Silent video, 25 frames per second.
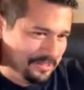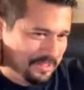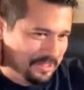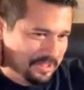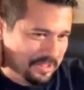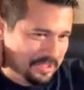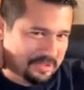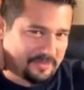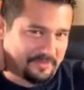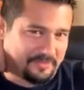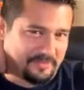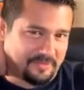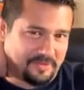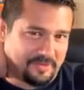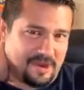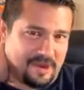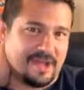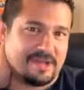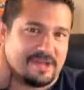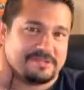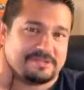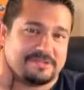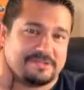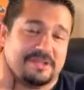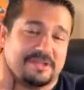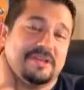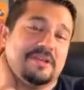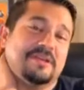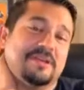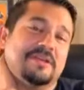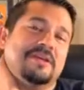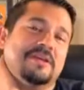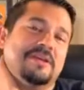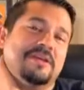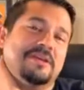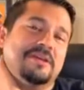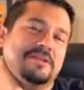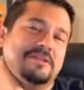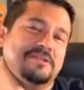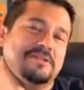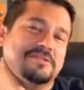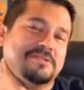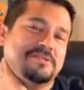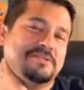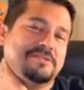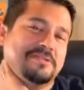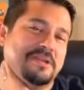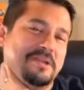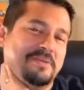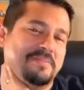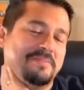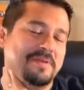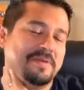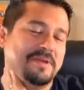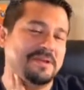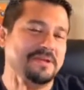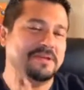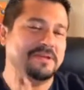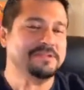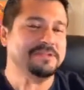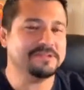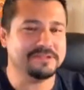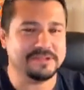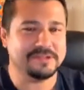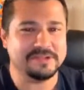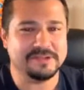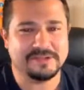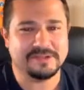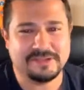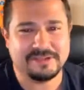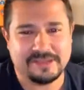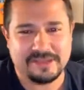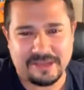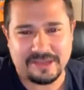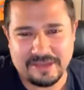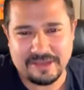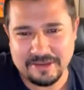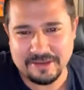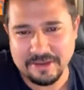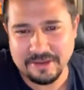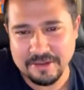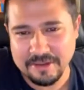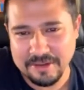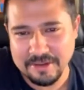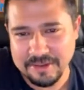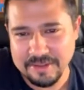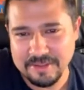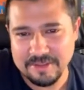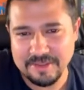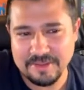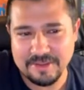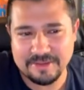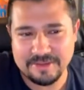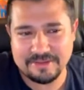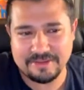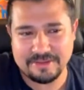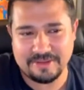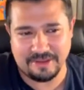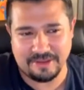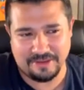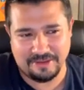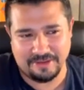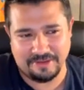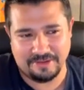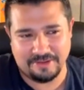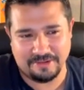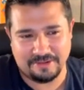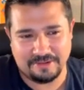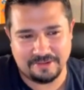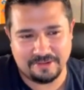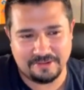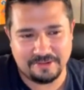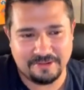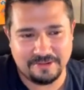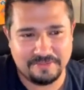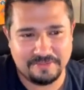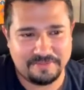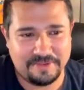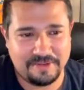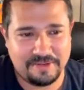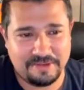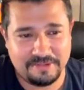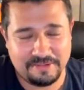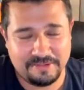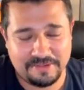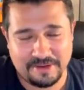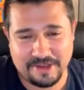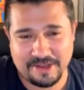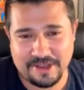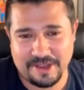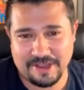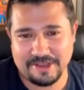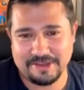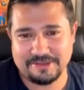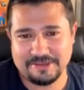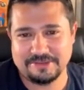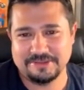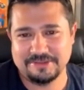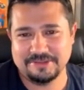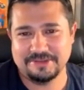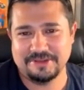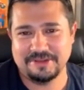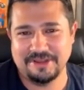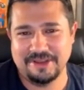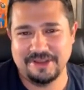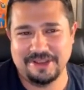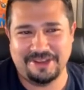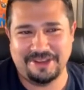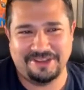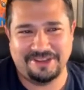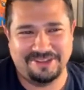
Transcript: Thank you for asking. It means seal the deal, if anyone asks, okay?